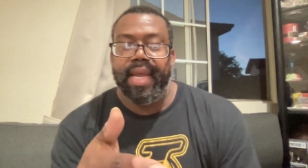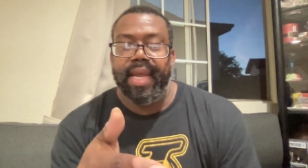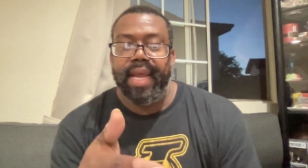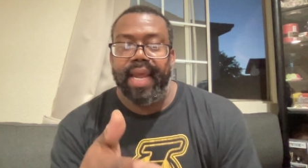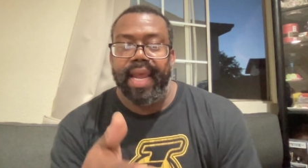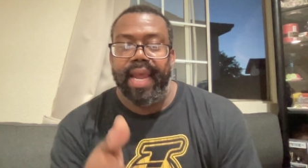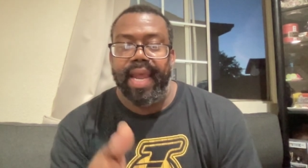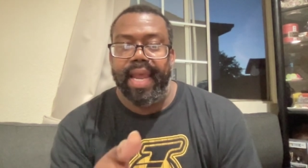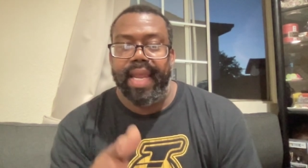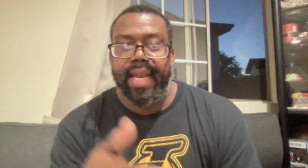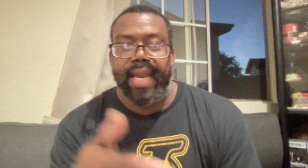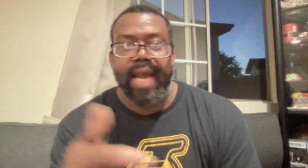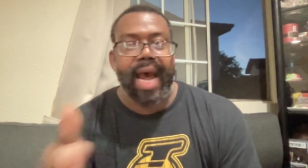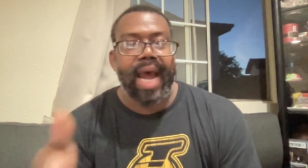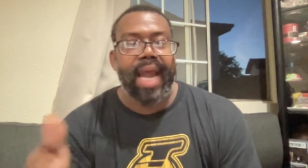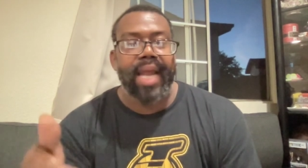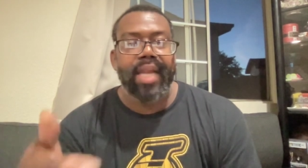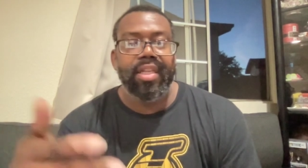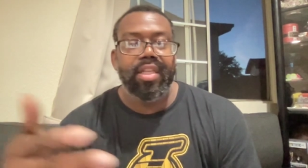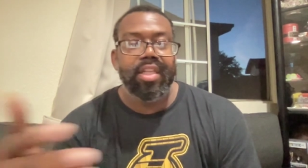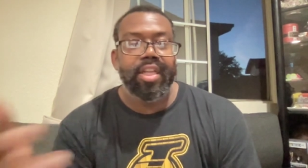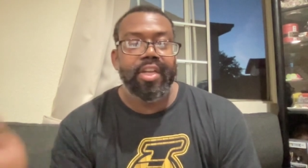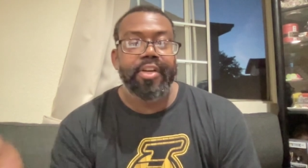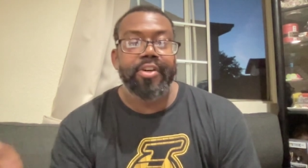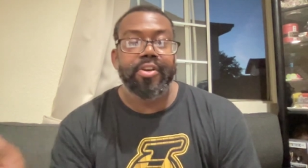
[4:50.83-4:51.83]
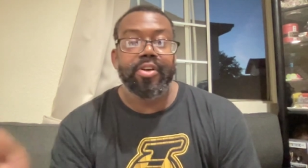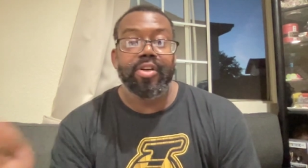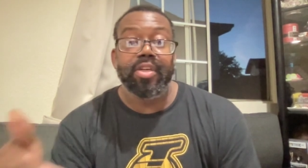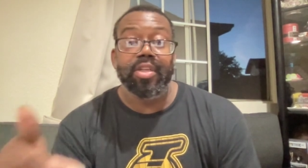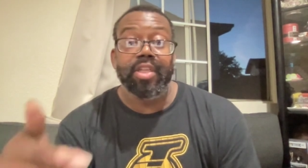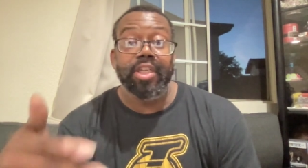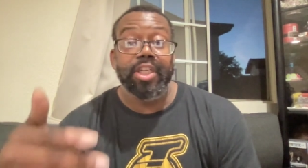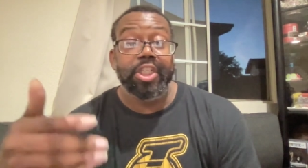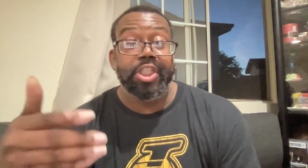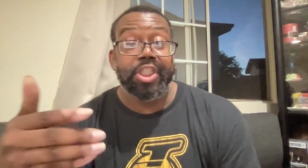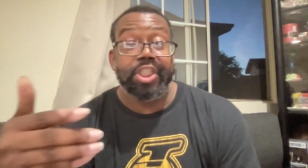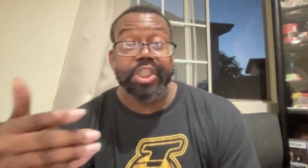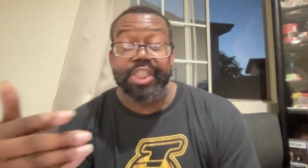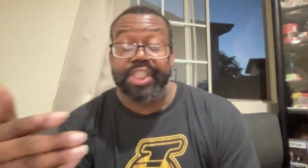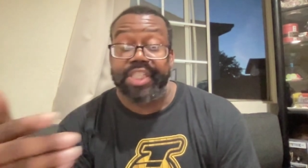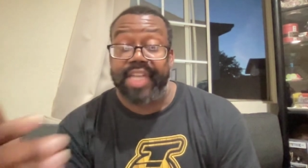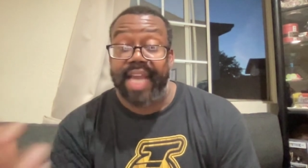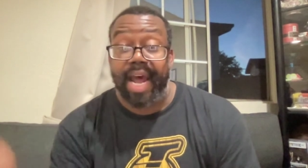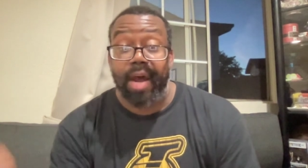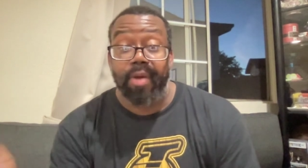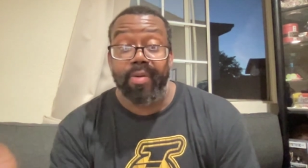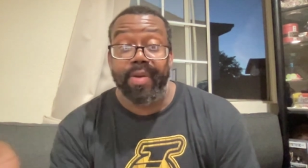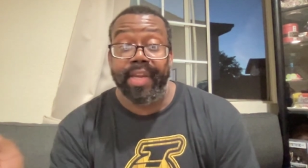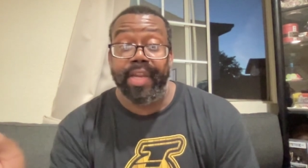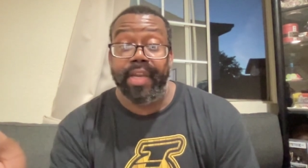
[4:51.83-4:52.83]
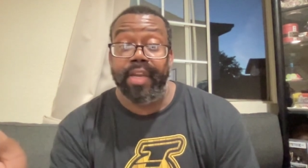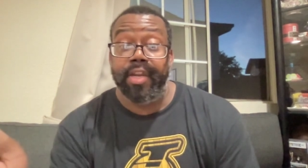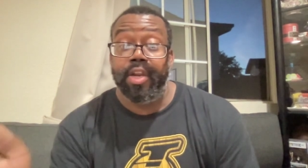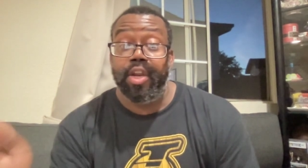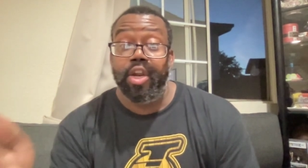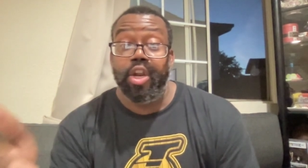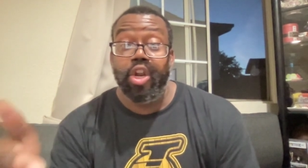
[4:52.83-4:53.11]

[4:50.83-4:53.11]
And I literally shouted,